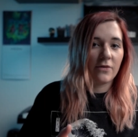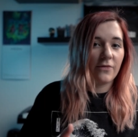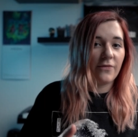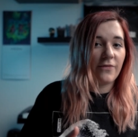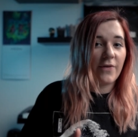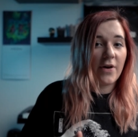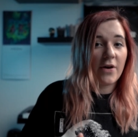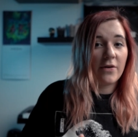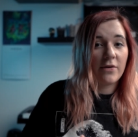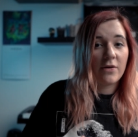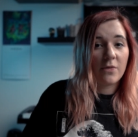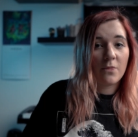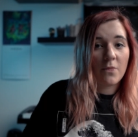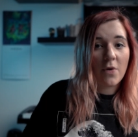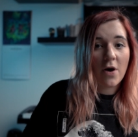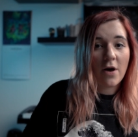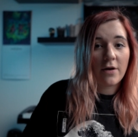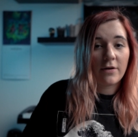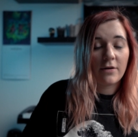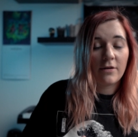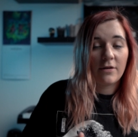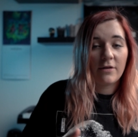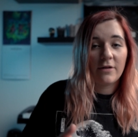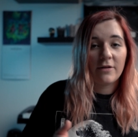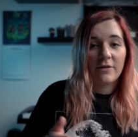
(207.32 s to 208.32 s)
Found a
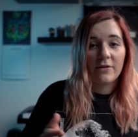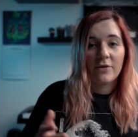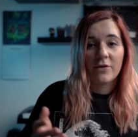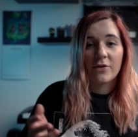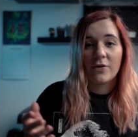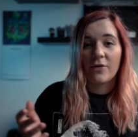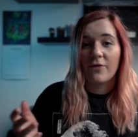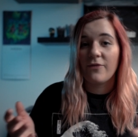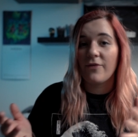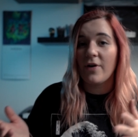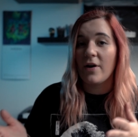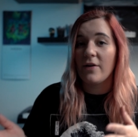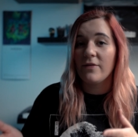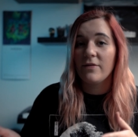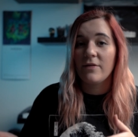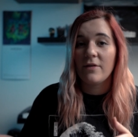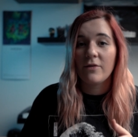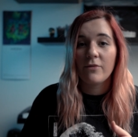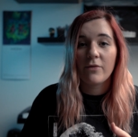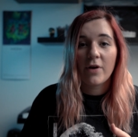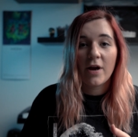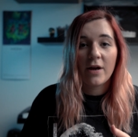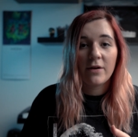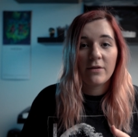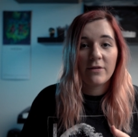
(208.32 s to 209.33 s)
model, you found the
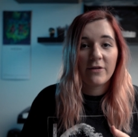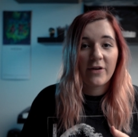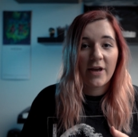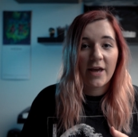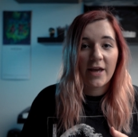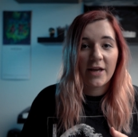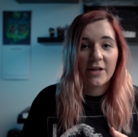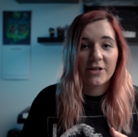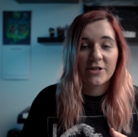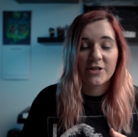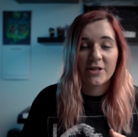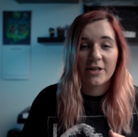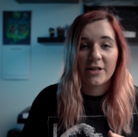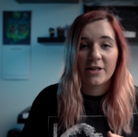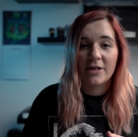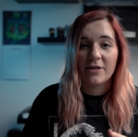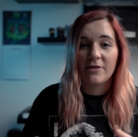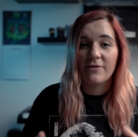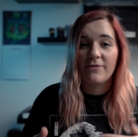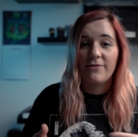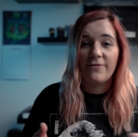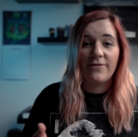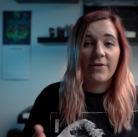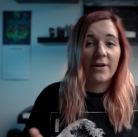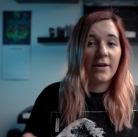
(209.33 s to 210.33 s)
right
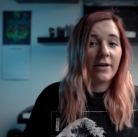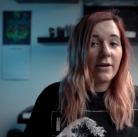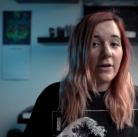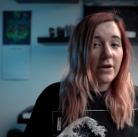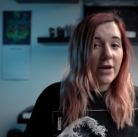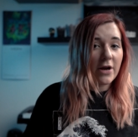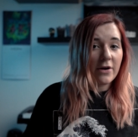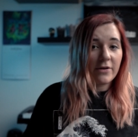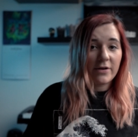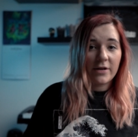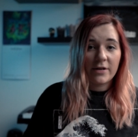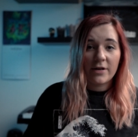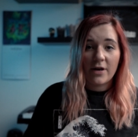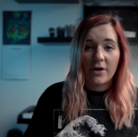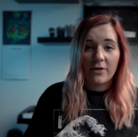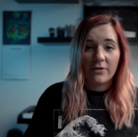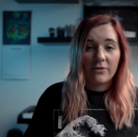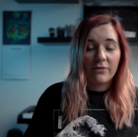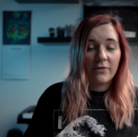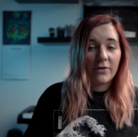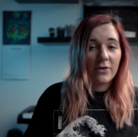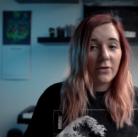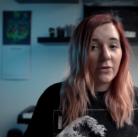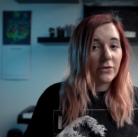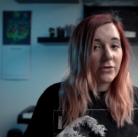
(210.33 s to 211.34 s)
location, figured out an
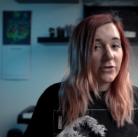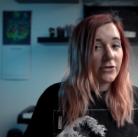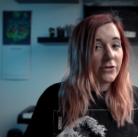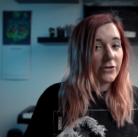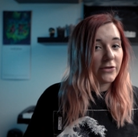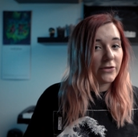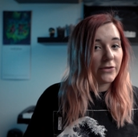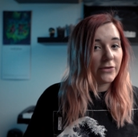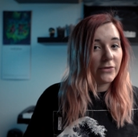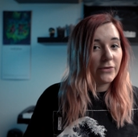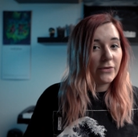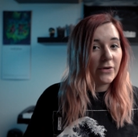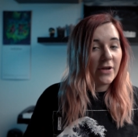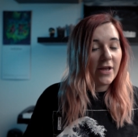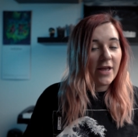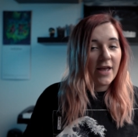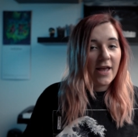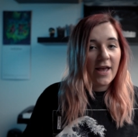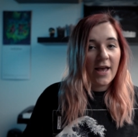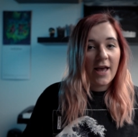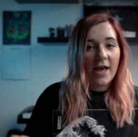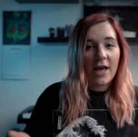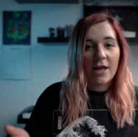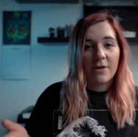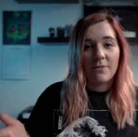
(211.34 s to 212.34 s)
outfit or two,
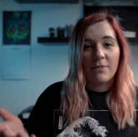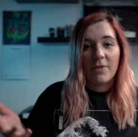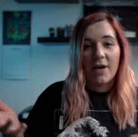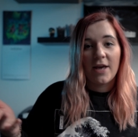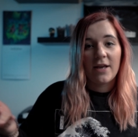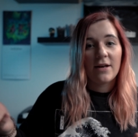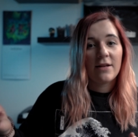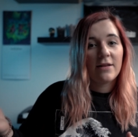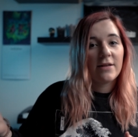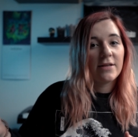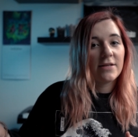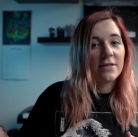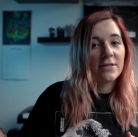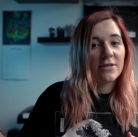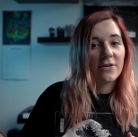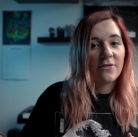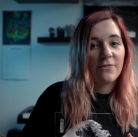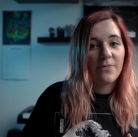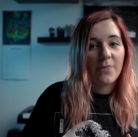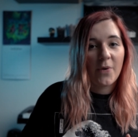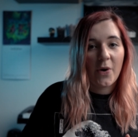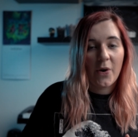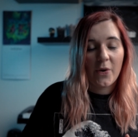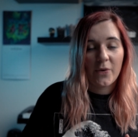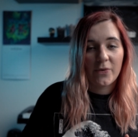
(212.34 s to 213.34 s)
and made a list
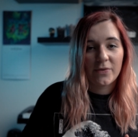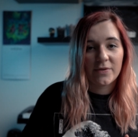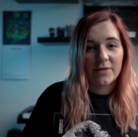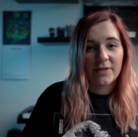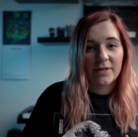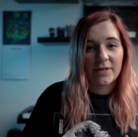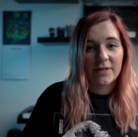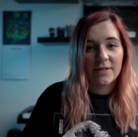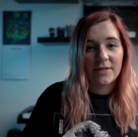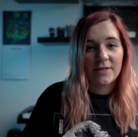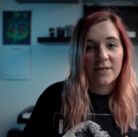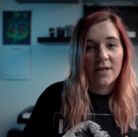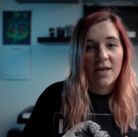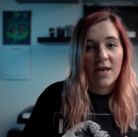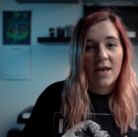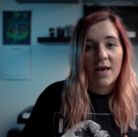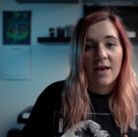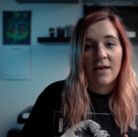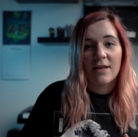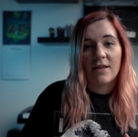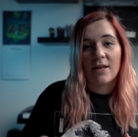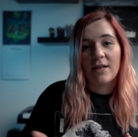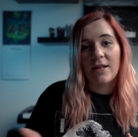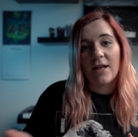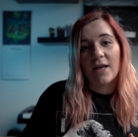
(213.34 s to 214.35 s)
of poses.
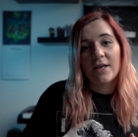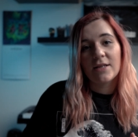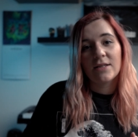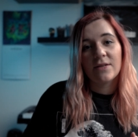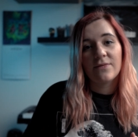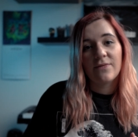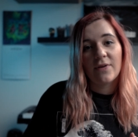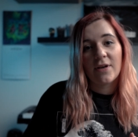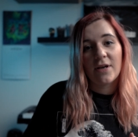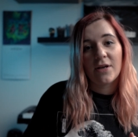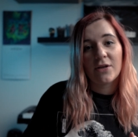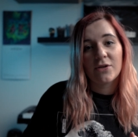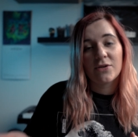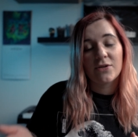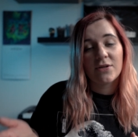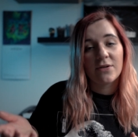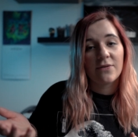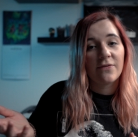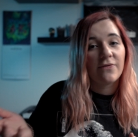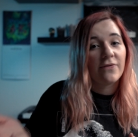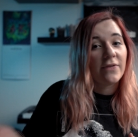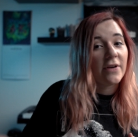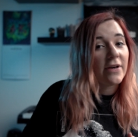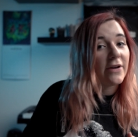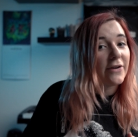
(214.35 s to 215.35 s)
The next thing
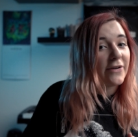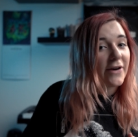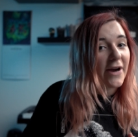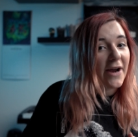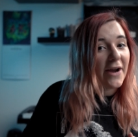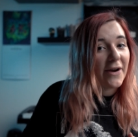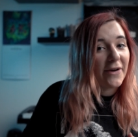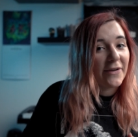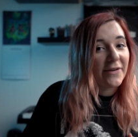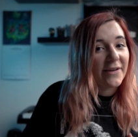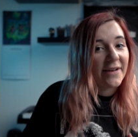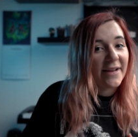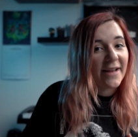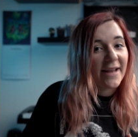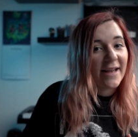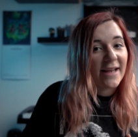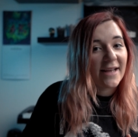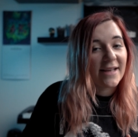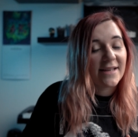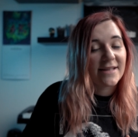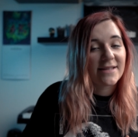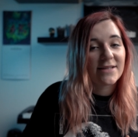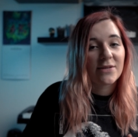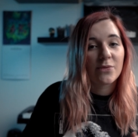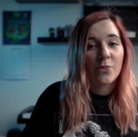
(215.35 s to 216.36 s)
to figure out
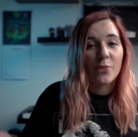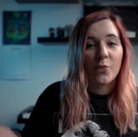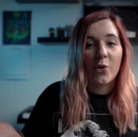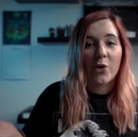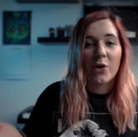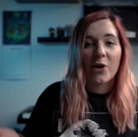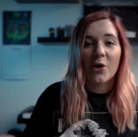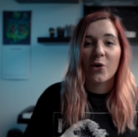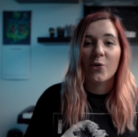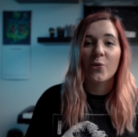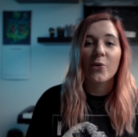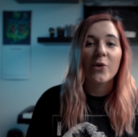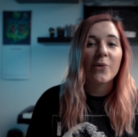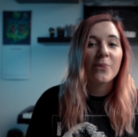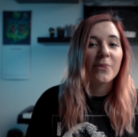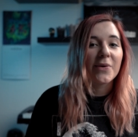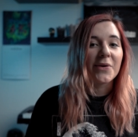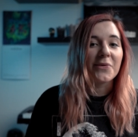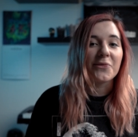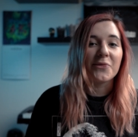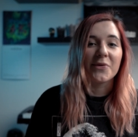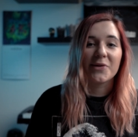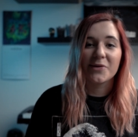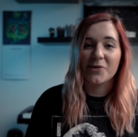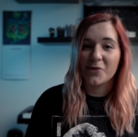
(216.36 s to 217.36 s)
is what
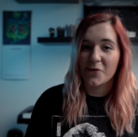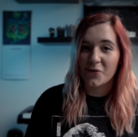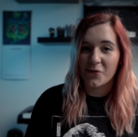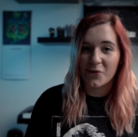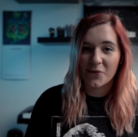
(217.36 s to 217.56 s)
equipment will you